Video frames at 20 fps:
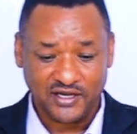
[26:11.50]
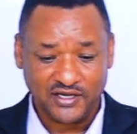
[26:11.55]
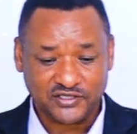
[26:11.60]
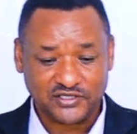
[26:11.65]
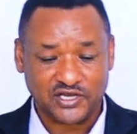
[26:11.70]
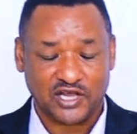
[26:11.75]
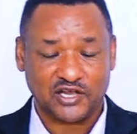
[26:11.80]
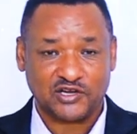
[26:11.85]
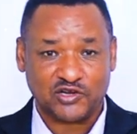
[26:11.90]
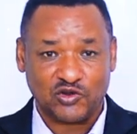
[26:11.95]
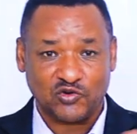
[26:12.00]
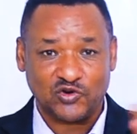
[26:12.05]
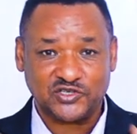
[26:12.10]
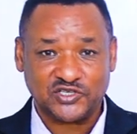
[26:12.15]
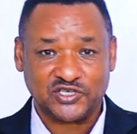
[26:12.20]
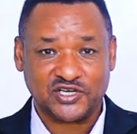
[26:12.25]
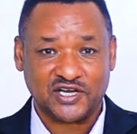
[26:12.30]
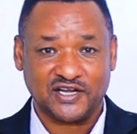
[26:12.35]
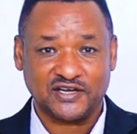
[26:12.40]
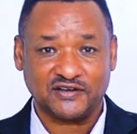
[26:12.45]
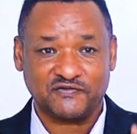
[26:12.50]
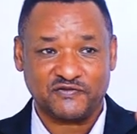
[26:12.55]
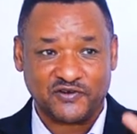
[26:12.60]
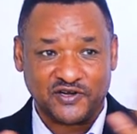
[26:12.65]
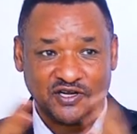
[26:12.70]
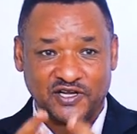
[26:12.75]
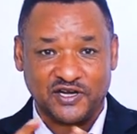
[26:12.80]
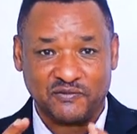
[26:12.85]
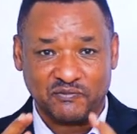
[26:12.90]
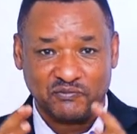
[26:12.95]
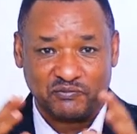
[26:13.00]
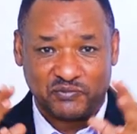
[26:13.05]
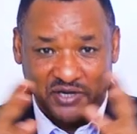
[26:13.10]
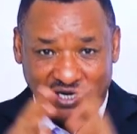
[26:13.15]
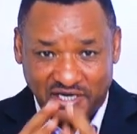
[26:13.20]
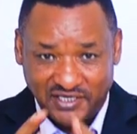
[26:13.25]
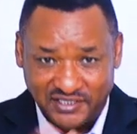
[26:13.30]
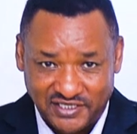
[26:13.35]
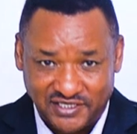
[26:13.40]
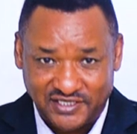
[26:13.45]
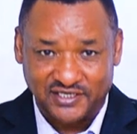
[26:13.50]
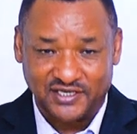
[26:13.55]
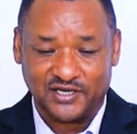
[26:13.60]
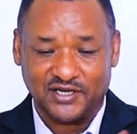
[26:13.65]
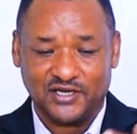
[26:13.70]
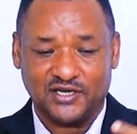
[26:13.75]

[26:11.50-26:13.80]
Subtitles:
psychological freedom brings